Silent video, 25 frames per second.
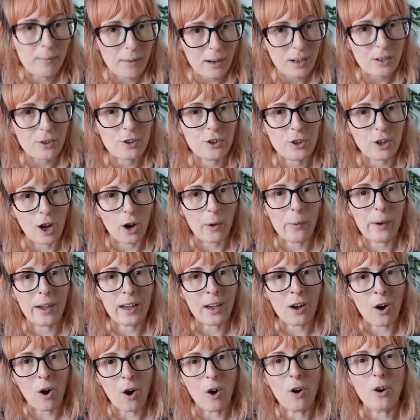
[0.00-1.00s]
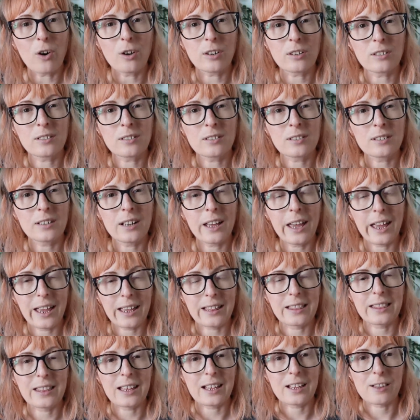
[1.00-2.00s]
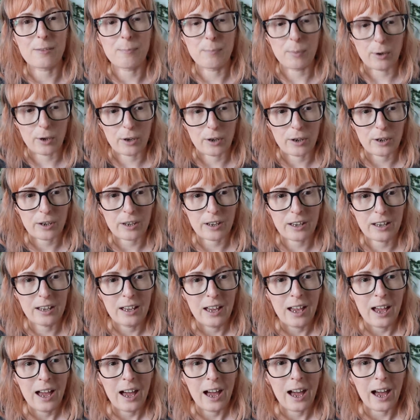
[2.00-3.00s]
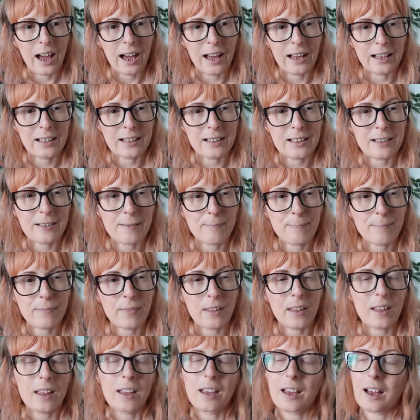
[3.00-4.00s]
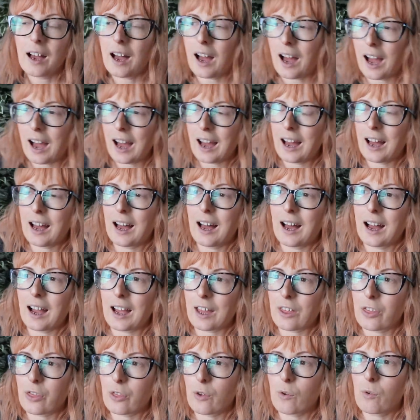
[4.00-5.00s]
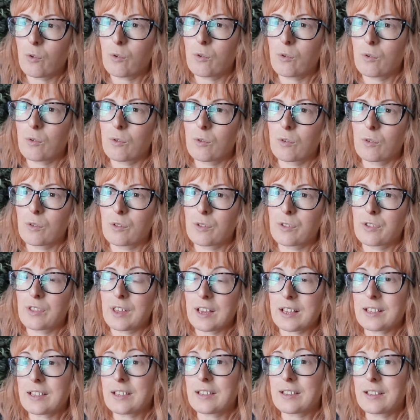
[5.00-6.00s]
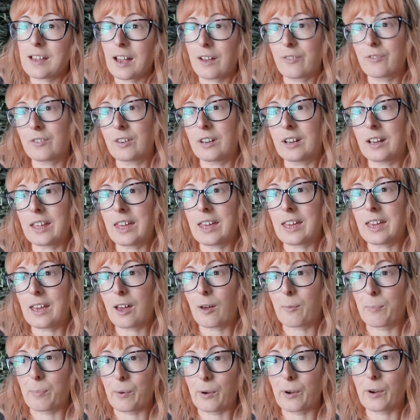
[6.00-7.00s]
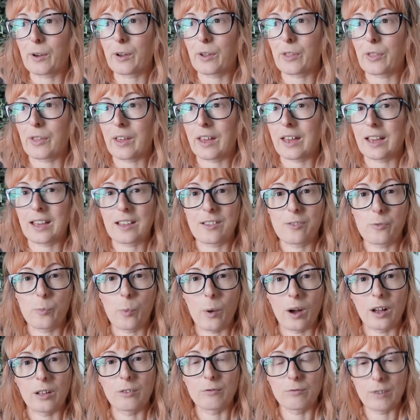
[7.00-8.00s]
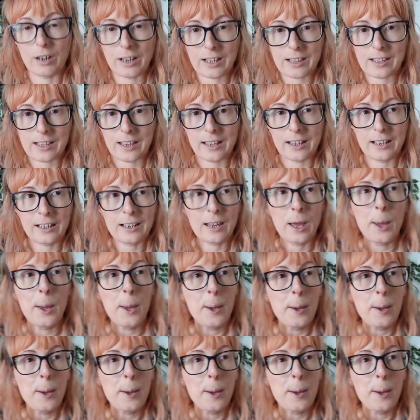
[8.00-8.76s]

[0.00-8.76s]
much going on in this book, and I thought this is definitely a book that is well written.